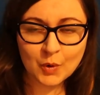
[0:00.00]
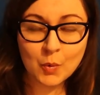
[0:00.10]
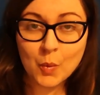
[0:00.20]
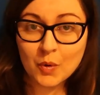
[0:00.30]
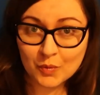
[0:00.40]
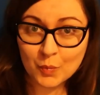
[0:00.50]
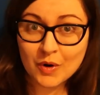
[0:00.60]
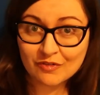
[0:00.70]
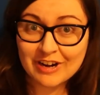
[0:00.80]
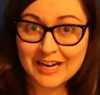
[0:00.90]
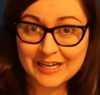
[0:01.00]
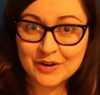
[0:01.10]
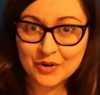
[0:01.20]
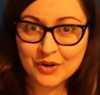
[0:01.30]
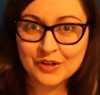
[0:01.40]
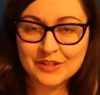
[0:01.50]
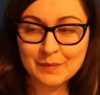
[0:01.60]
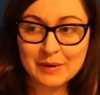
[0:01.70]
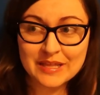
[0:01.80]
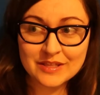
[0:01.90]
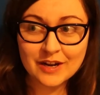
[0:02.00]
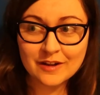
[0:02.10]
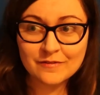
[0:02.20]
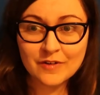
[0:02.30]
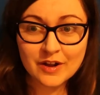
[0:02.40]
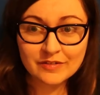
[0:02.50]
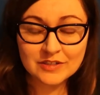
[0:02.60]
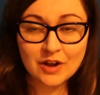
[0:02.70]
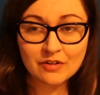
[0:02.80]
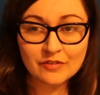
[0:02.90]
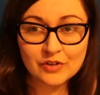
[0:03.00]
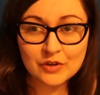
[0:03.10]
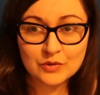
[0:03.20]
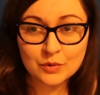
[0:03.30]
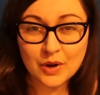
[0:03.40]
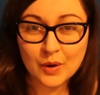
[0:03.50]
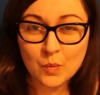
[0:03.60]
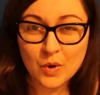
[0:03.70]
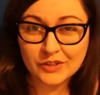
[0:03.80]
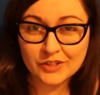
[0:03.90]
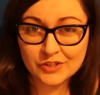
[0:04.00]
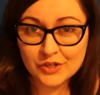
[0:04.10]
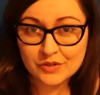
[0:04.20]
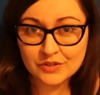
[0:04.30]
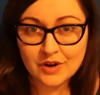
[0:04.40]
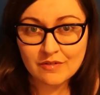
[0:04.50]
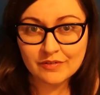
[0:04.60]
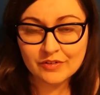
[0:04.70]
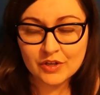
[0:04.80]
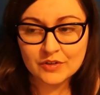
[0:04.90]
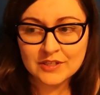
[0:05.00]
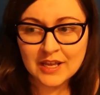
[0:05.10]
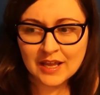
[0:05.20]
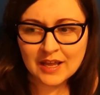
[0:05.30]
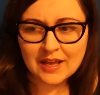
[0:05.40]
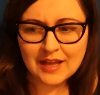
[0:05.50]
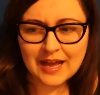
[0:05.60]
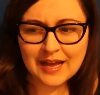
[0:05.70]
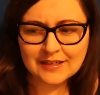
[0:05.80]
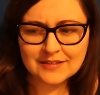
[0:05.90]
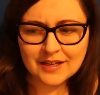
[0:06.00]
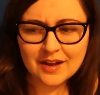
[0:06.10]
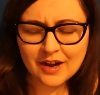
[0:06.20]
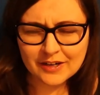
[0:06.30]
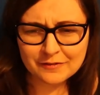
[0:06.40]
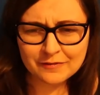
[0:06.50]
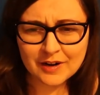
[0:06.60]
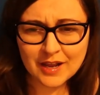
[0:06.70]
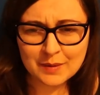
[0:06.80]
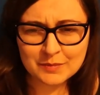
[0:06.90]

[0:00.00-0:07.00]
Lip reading: were really not good. They were either like 5-star reviews or like 1 to 2-star reviews. And I kind of feel like I'm